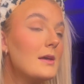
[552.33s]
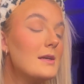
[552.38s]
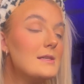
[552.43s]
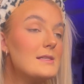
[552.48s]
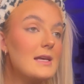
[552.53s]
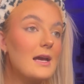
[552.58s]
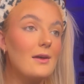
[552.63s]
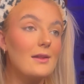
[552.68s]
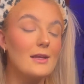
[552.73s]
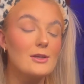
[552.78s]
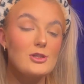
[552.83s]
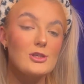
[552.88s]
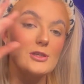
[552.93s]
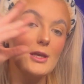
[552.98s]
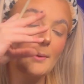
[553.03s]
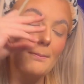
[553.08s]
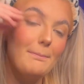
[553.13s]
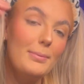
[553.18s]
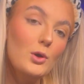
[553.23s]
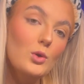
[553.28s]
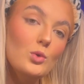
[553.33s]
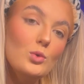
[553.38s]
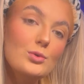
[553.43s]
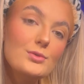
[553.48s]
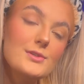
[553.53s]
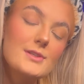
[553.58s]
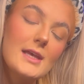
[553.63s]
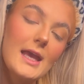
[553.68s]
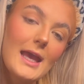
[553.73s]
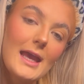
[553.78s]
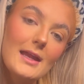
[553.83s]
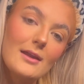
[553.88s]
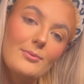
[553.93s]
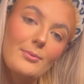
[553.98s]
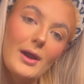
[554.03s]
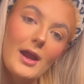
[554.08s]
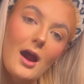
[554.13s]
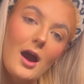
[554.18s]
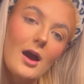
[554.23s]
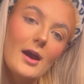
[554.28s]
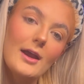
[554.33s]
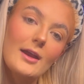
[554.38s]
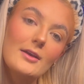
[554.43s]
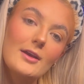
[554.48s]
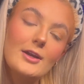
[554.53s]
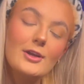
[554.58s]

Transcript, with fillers: See how that just like pulls in my eye.